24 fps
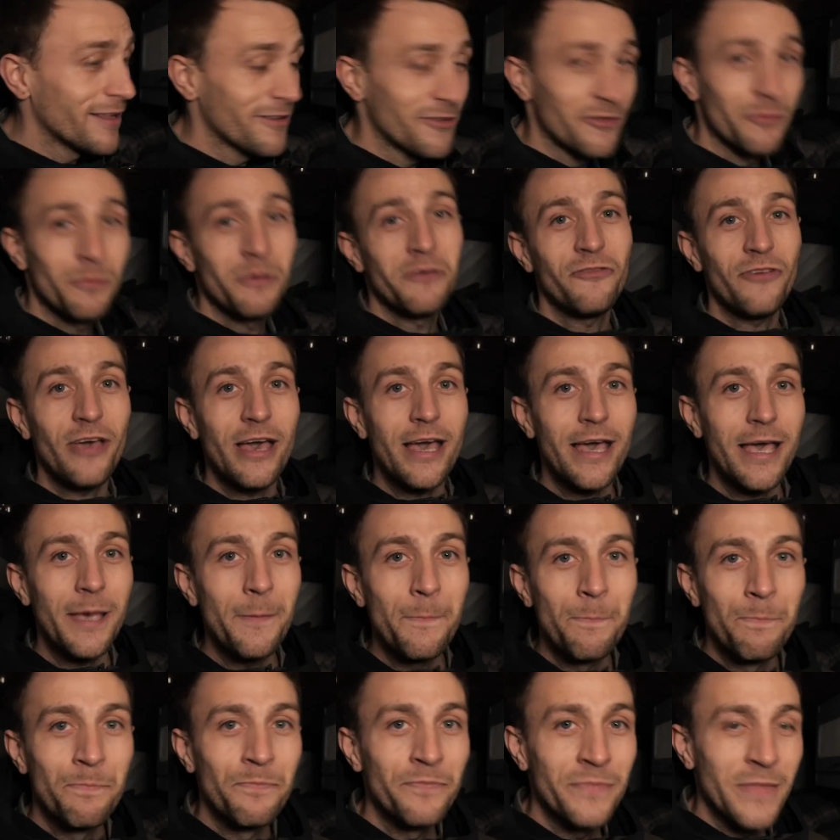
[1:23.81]
And to be
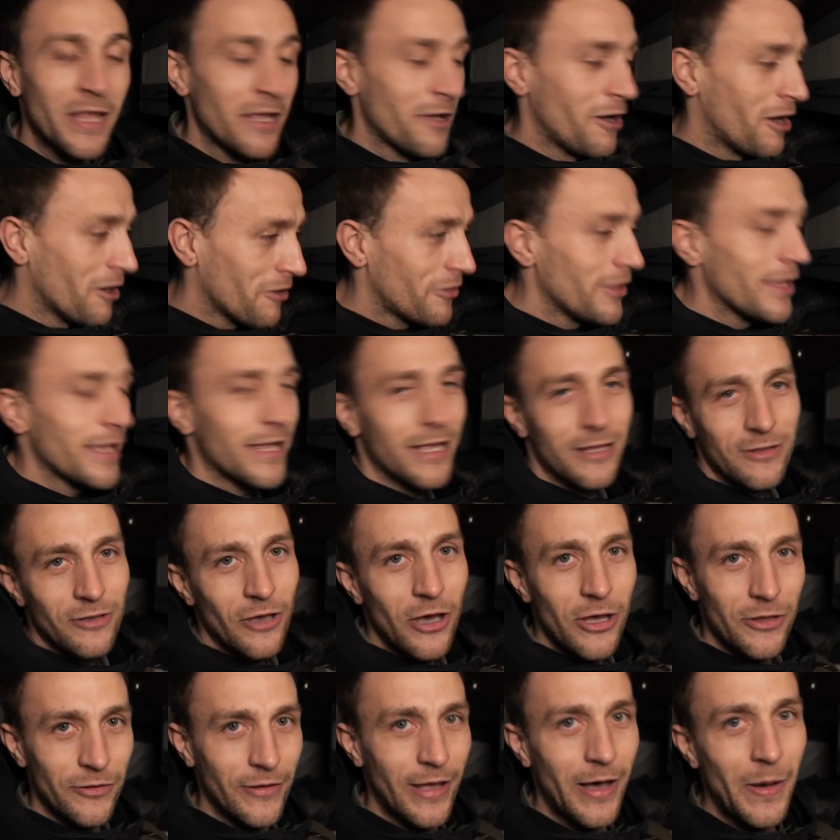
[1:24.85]
fair, I think it
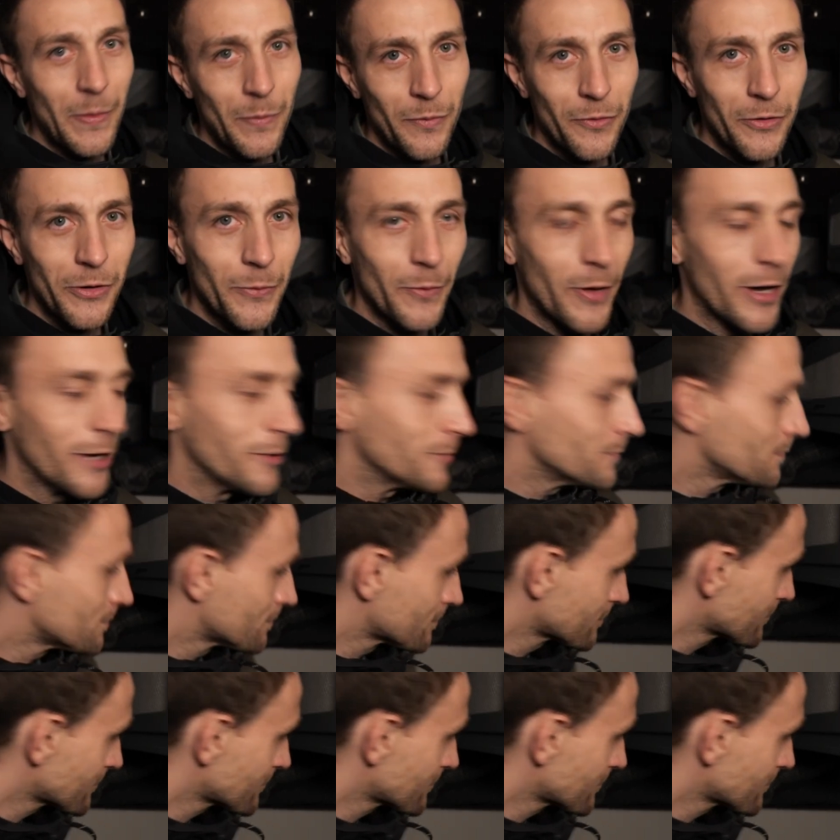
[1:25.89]
turned out pretty well.